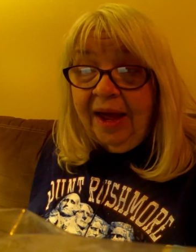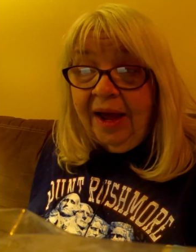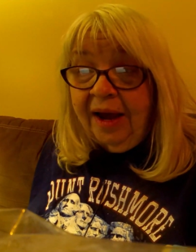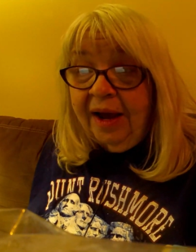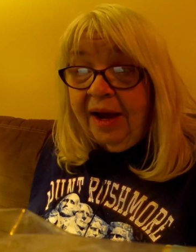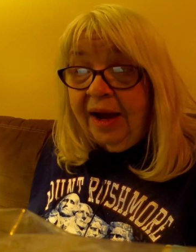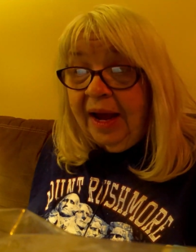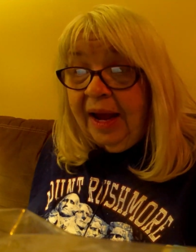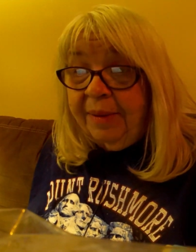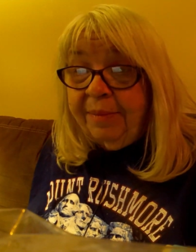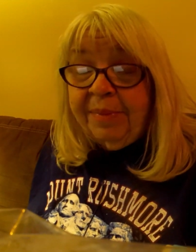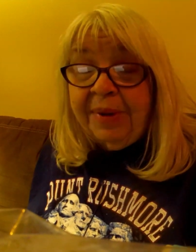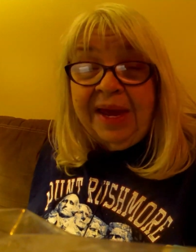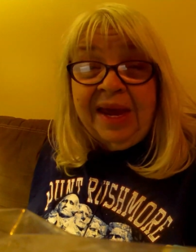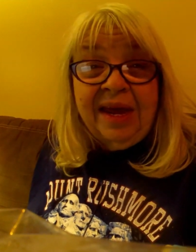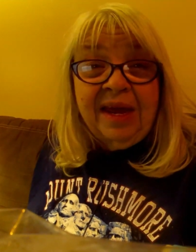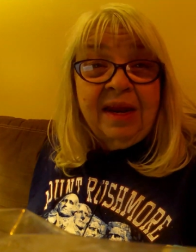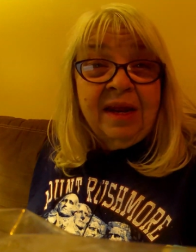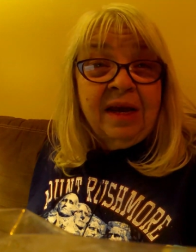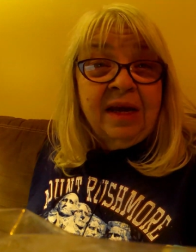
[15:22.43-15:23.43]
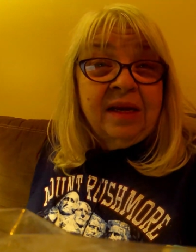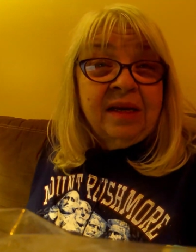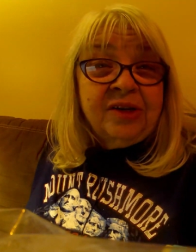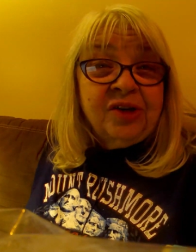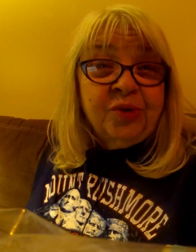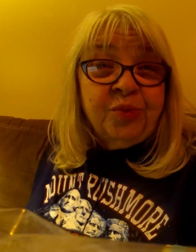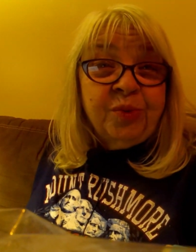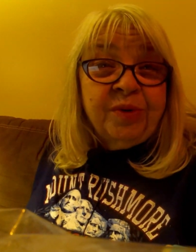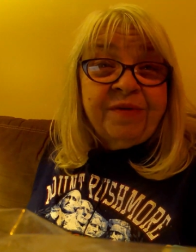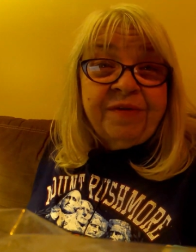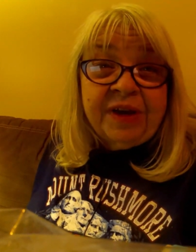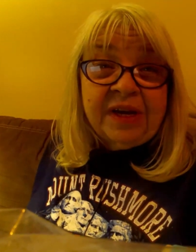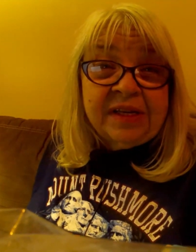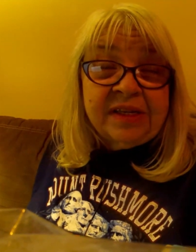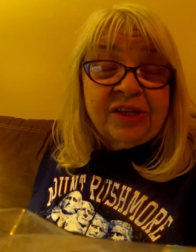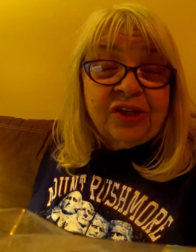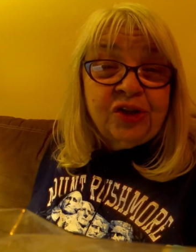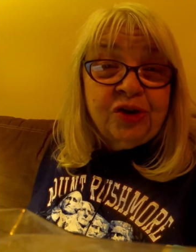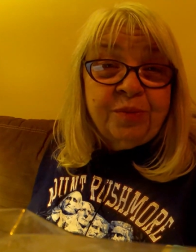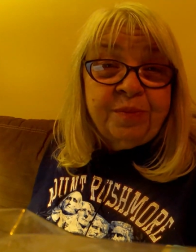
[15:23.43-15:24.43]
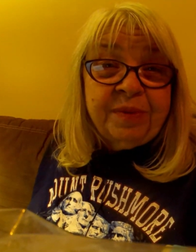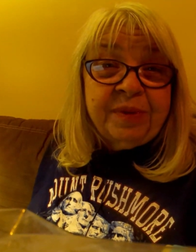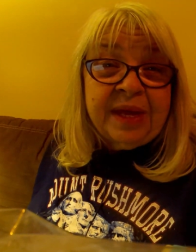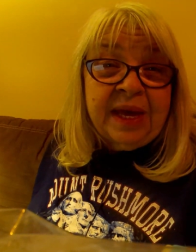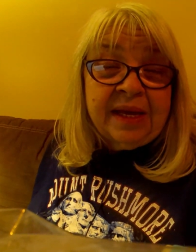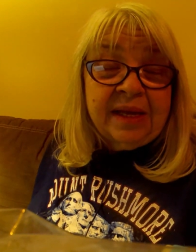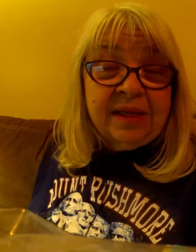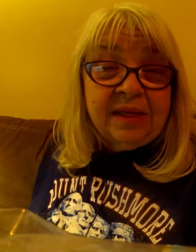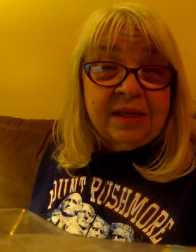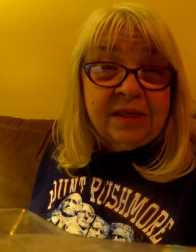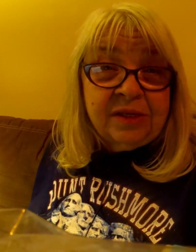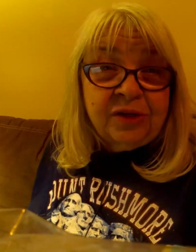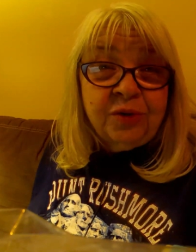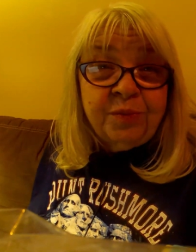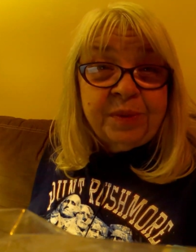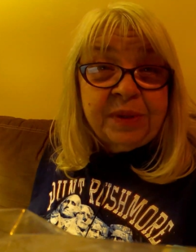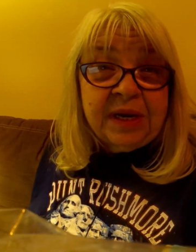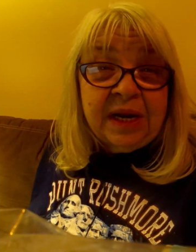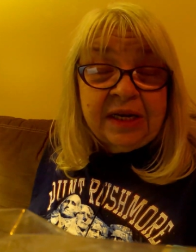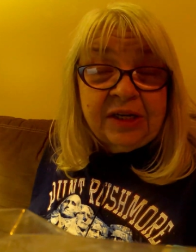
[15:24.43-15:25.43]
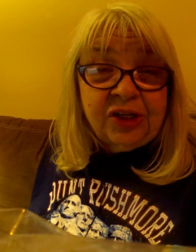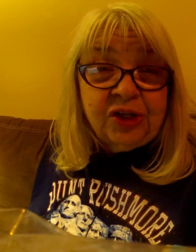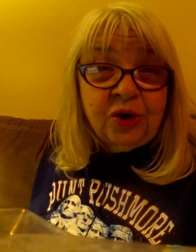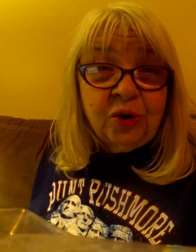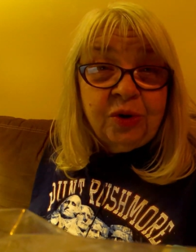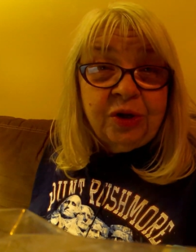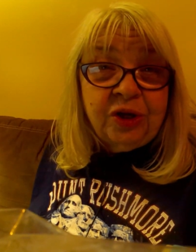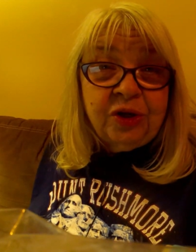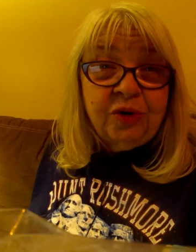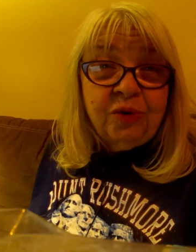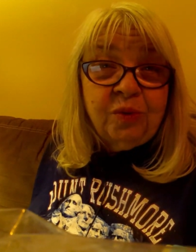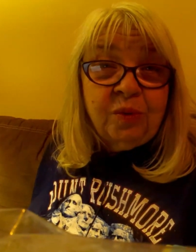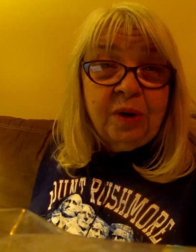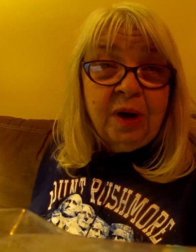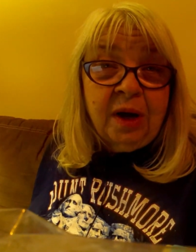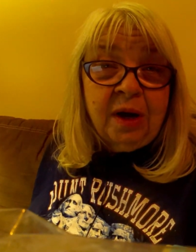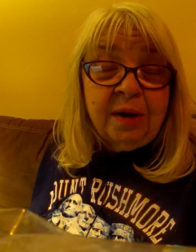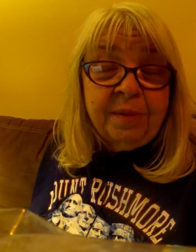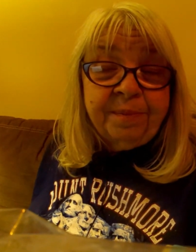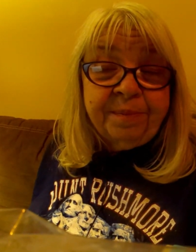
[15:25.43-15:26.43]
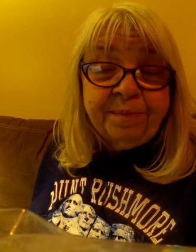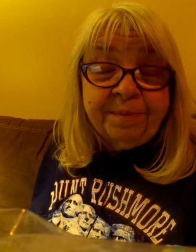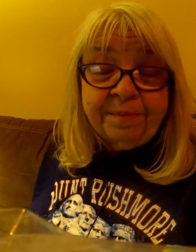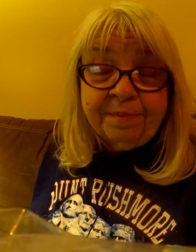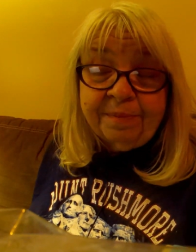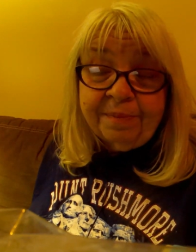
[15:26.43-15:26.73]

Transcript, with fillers: Uh, I made a terrific soup that soup that I showed you um,